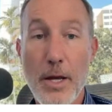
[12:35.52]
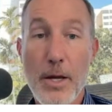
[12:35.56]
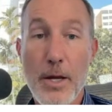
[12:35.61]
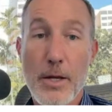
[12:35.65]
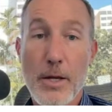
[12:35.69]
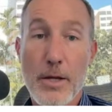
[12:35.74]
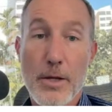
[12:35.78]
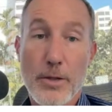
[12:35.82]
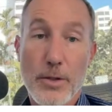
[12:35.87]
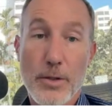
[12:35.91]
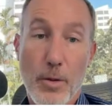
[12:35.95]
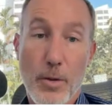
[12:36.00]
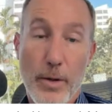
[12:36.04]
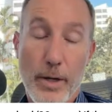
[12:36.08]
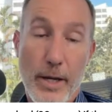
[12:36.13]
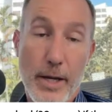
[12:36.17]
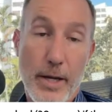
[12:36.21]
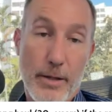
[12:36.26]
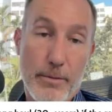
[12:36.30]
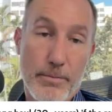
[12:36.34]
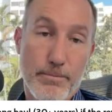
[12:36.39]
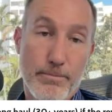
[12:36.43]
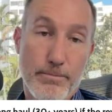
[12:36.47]
So
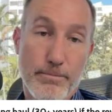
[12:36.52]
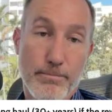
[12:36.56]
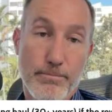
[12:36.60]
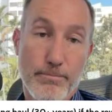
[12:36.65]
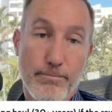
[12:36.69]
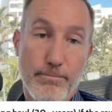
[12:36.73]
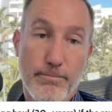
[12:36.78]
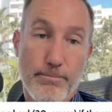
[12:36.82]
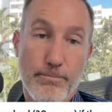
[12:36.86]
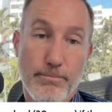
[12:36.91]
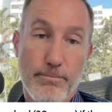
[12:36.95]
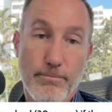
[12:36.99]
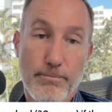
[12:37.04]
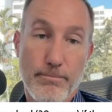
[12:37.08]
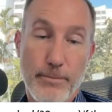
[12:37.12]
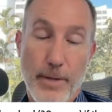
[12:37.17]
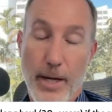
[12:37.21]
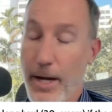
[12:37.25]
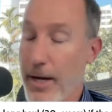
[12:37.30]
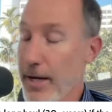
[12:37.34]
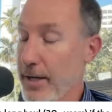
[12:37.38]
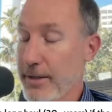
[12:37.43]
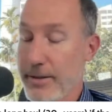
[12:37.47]
again,
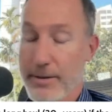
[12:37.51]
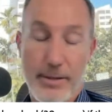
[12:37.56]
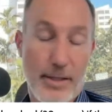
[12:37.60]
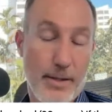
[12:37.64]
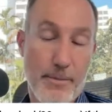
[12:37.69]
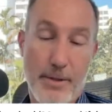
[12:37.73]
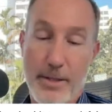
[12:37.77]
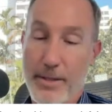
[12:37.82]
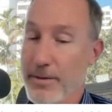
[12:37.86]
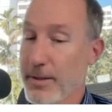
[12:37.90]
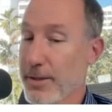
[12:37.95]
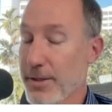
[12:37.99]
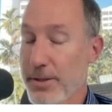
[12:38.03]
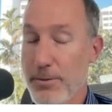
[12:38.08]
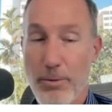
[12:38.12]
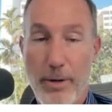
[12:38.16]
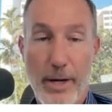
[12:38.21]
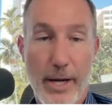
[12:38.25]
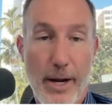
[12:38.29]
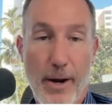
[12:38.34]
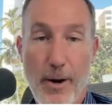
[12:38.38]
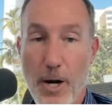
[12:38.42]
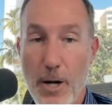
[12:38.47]
I, I mean, this is
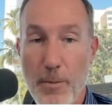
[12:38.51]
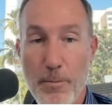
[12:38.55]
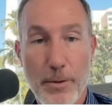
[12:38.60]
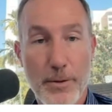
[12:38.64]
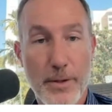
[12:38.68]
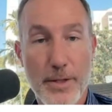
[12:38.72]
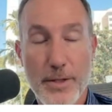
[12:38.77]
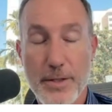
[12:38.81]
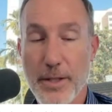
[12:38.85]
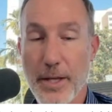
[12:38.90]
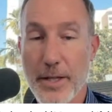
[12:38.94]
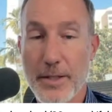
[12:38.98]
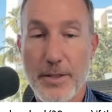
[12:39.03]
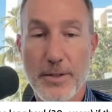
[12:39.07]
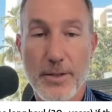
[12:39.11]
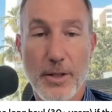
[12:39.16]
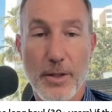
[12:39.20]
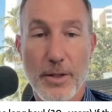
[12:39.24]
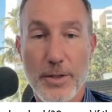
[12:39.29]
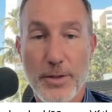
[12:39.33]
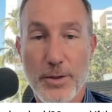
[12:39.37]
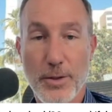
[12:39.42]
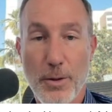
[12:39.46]
why I harp on these things. It's
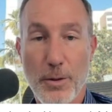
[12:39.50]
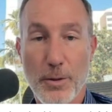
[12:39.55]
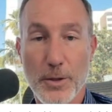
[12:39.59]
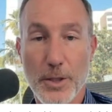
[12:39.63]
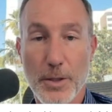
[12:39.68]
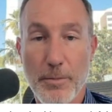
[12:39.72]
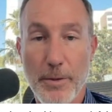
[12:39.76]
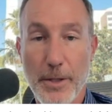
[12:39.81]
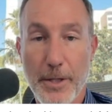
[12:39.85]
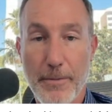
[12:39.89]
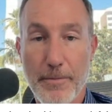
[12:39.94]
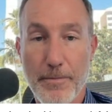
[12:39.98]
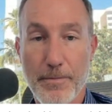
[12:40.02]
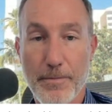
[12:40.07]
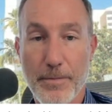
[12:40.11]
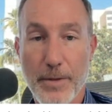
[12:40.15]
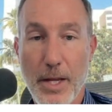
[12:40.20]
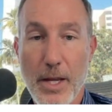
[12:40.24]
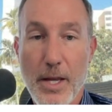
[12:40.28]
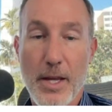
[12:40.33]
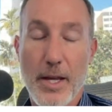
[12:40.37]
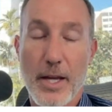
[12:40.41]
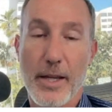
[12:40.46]
all a circle to me.
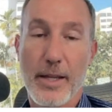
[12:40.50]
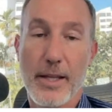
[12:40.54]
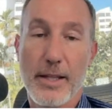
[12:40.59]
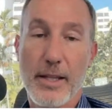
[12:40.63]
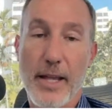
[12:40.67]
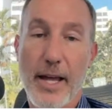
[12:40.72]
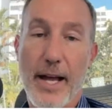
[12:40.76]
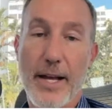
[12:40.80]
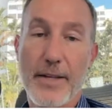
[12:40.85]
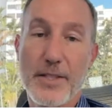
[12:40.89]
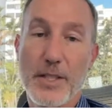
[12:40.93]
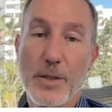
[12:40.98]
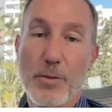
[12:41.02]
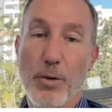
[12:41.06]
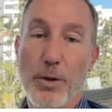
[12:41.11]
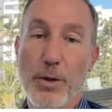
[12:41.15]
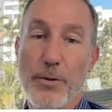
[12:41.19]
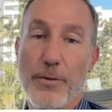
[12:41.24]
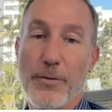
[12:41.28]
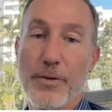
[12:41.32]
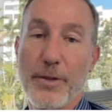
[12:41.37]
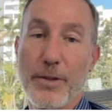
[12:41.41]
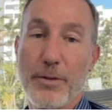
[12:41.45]
And then lastly,
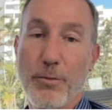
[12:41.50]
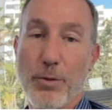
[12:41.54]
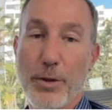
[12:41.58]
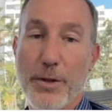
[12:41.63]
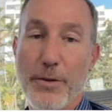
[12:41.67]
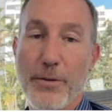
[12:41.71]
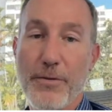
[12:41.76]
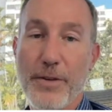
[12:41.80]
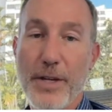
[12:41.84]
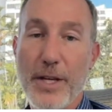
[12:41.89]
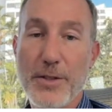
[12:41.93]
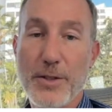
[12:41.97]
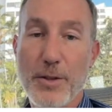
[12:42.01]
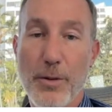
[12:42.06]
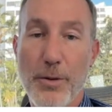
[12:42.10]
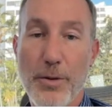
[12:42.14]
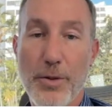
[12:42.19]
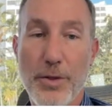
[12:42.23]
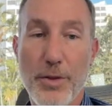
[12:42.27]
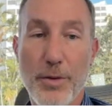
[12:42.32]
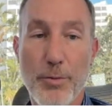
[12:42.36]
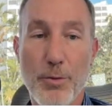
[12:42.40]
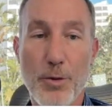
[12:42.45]
will the, will the fees go
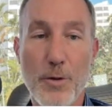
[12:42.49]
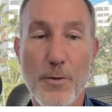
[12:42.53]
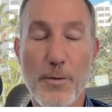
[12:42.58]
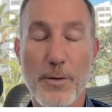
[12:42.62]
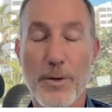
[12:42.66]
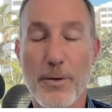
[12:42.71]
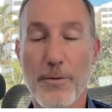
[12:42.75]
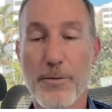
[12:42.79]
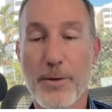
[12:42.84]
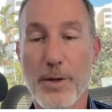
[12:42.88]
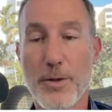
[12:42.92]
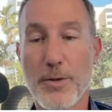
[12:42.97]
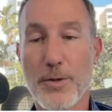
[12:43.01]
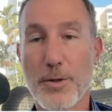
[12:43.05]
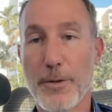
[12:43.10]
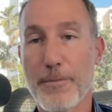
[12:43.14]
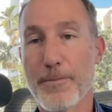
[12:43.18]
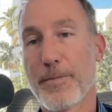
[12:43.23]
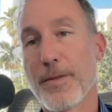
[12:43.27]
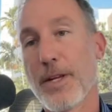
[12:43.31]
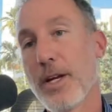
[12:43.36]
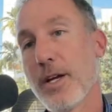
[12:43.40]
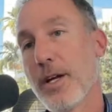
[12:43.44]
through the roof in the
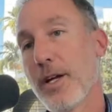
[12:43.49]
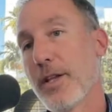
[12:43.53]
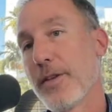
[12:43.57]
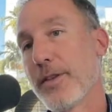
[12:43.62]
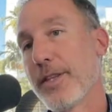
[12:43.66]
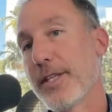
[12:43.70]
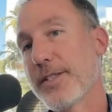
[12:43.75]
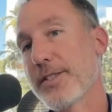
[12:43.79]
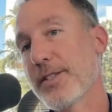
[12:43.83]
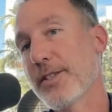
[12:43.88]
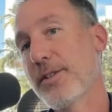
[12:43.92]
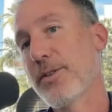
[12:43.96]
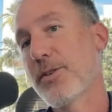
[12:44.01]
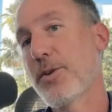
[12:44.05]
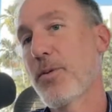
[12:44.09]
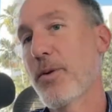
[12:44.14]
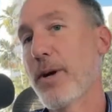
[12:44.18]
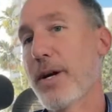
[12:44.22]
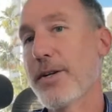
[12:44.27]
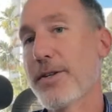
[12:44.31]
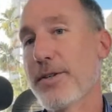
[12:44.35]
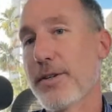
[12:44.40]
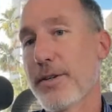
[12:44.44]
future? That's a good
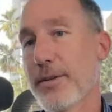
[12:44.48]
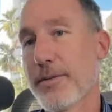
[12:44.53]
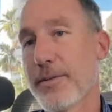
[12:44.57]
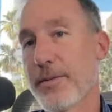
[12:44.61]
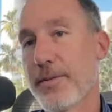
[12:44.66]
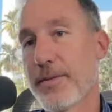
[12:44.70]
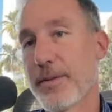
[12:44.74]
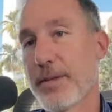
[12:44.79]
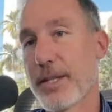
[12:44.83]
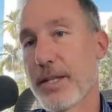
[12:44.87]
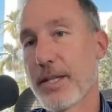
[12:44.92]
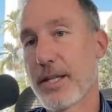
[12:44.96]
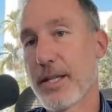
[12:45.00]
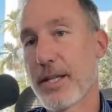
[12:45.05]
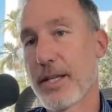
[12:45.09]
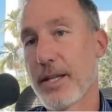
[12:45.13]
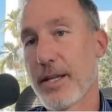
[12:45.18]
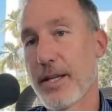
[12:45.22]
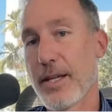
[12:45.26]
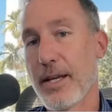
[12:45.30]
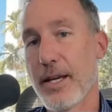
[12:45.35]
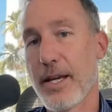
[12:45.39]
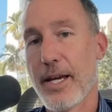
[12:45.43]
question.
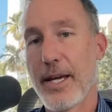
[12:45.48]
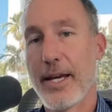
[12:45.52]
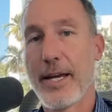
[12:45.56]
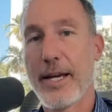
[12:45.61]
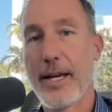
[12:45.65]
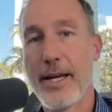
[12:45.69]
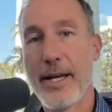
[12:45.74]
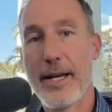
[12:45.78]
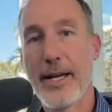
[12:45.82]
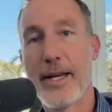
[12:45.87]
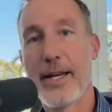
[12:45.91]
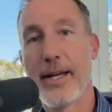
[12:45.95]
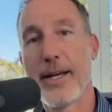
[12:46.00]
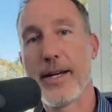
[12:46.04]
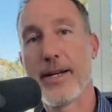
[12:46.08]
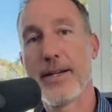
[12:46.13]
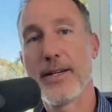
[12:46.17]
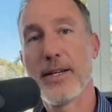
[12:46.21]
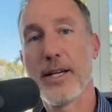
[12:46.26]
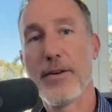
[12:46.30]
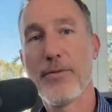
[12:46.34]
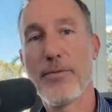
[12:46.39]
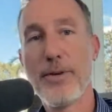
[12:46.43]

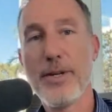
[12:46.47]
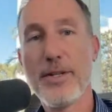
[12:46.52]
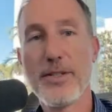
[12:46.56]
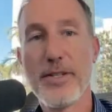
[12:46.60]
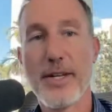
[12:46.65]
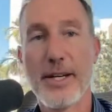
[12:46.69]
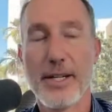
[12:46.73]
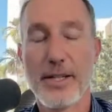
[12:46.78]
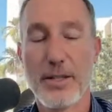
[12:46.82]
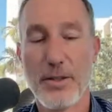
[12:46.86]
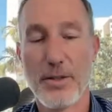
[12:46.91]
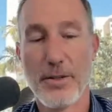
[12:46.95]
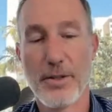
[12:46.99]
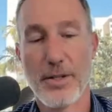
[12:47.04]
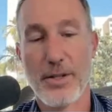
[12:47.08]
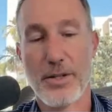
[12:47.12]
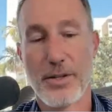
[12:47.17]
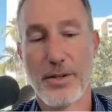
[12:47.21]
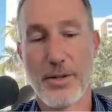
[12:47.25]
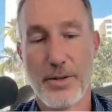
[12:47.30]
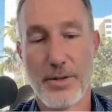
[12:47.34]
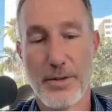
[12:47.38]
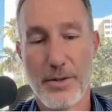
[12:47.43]
And if we take a look
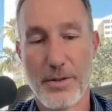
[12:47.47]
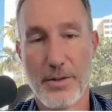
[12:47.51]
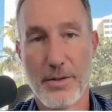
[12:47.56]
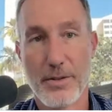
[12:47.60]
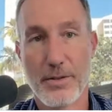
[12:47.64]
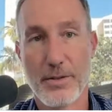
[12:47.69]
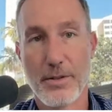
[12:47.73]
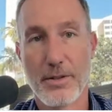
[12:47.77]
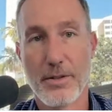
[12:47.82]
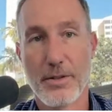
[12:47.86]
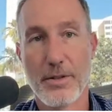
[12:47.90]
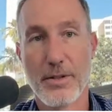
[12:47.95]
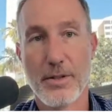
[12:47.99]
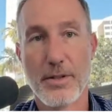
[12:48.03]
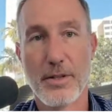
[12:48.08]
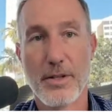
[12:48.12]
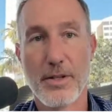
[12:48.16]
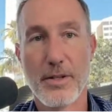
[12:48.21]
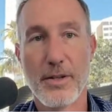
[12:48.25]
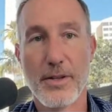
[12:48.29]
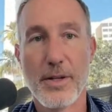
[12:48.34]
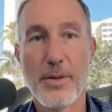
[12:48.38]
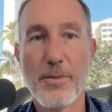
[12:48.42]
here,
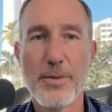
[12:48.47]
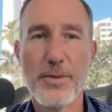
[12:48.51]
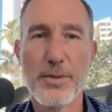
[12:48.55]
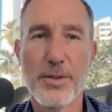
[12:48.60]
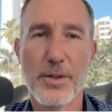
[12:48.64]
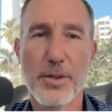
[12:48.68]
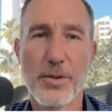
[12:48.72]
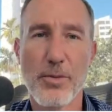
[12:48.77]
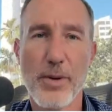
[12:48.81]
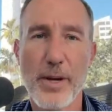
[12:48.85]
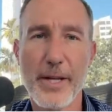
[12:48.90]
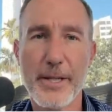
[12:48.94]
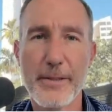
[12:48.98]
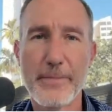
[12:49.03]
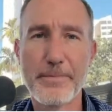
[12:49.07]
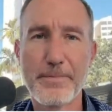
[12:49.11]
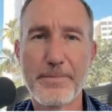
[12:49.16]
it was a great,